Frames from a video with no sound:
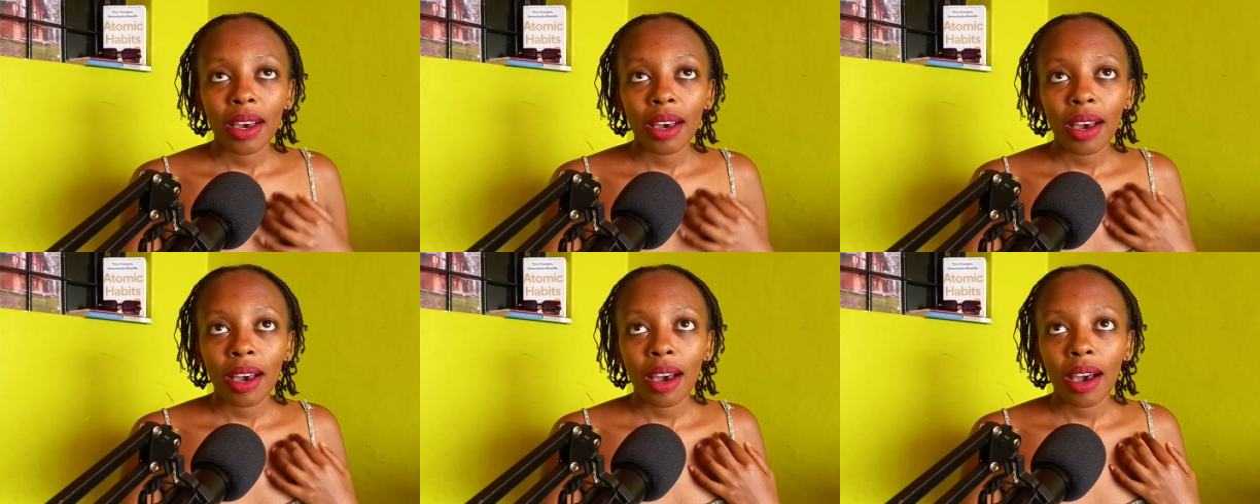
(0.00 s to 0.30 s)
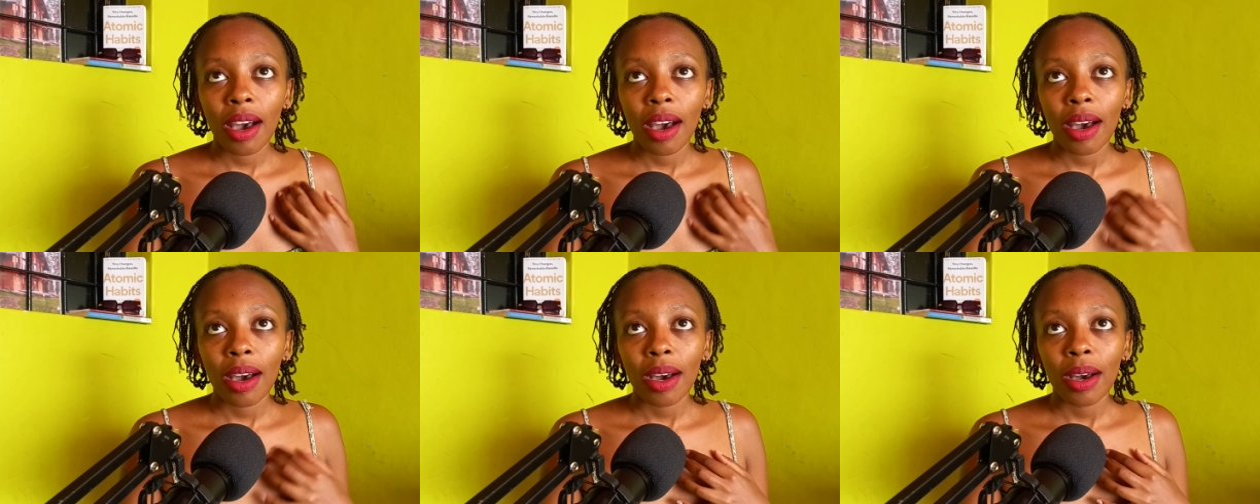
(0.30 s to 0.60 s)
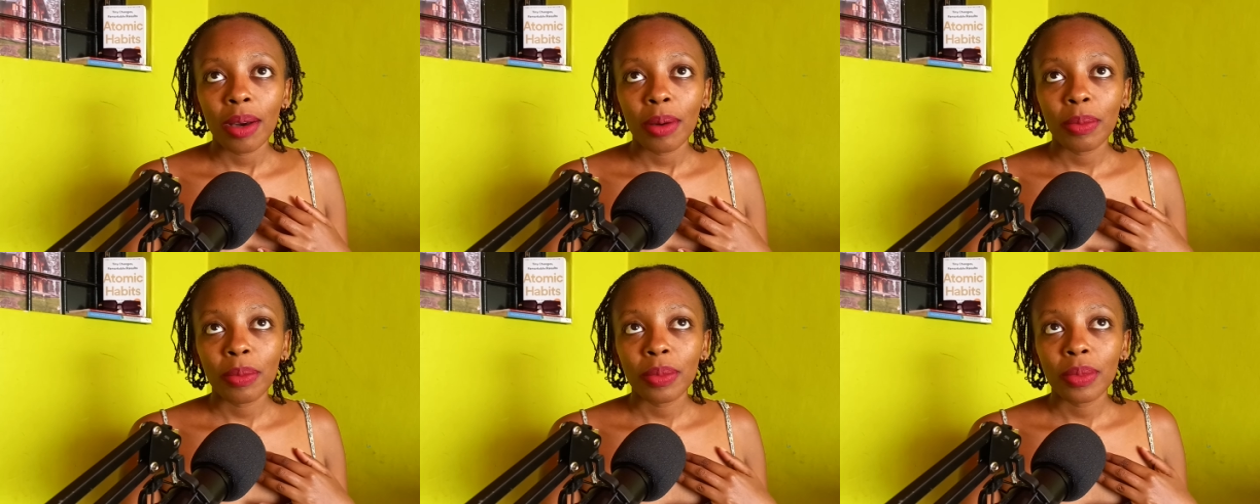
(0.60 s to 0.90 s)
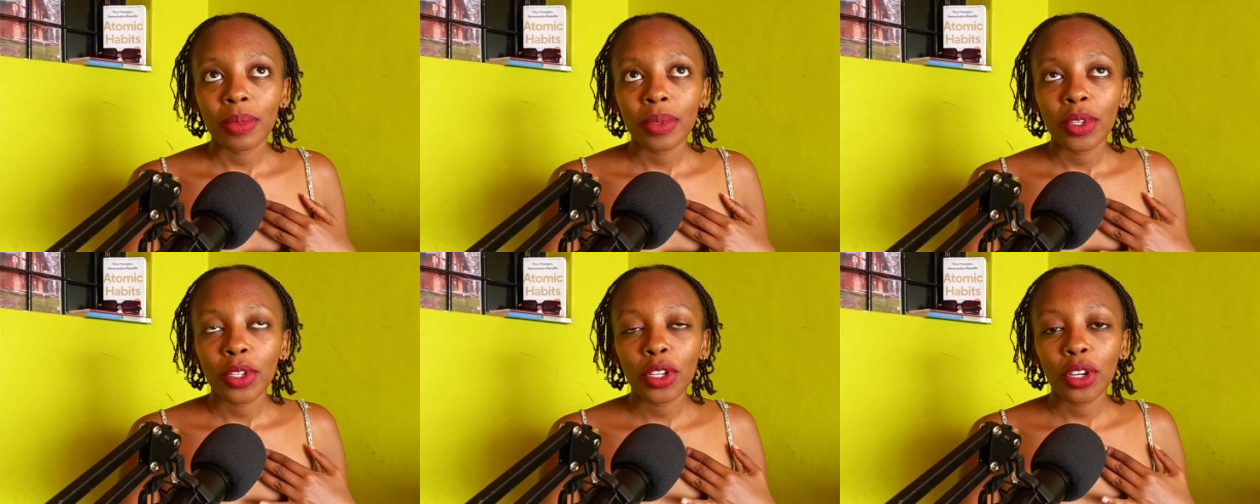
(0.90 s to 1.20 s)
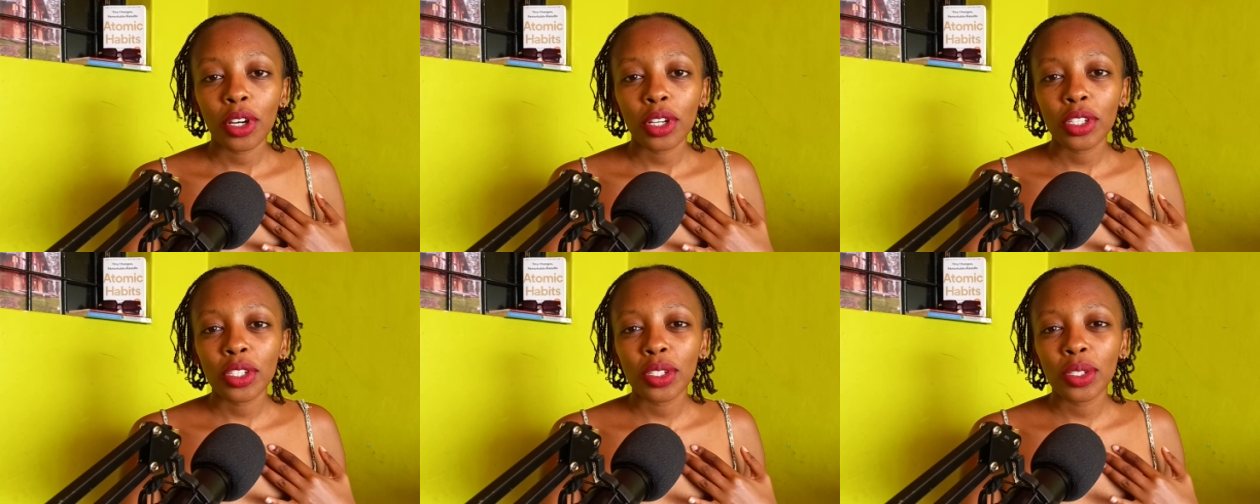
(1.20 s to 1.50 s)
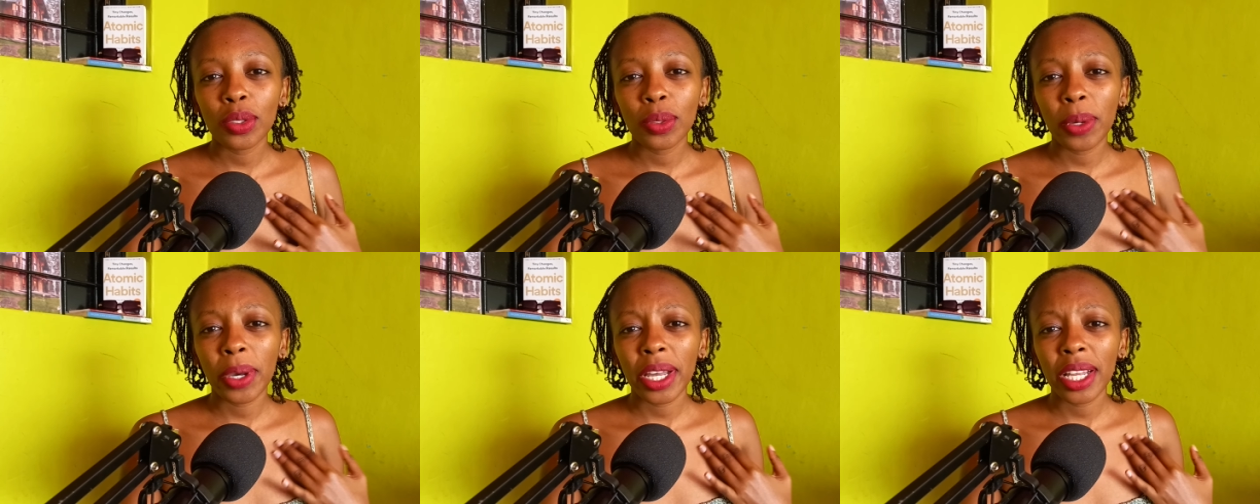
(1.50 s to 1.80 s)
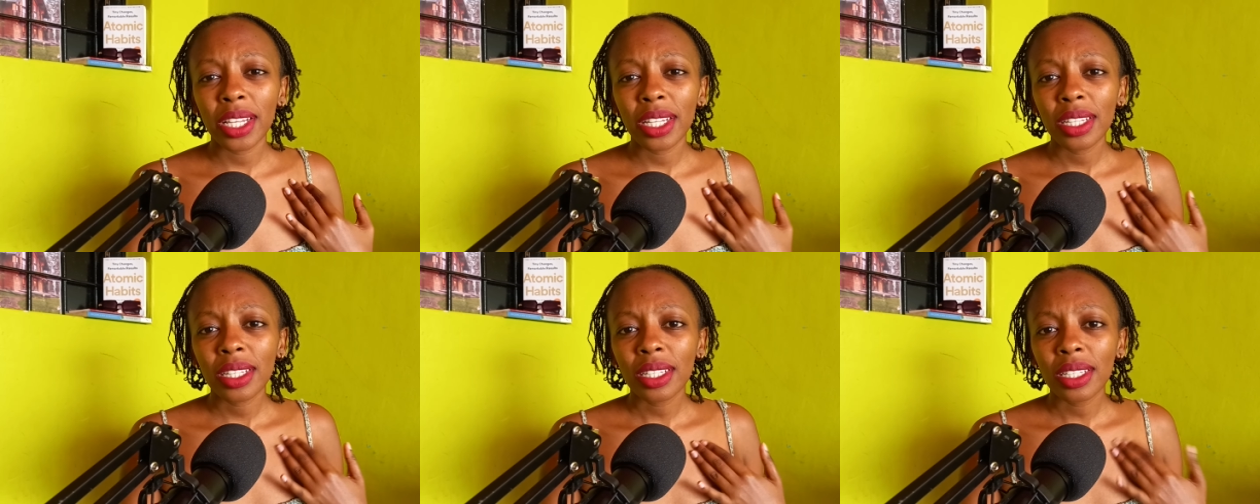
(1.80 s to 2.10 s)
um, not
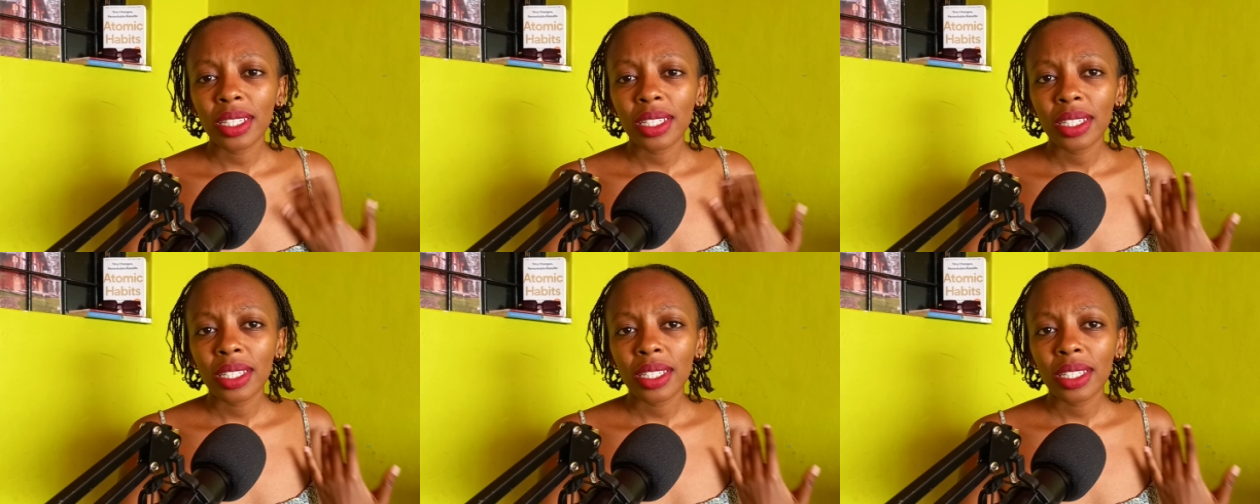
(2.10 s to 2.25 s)
dwell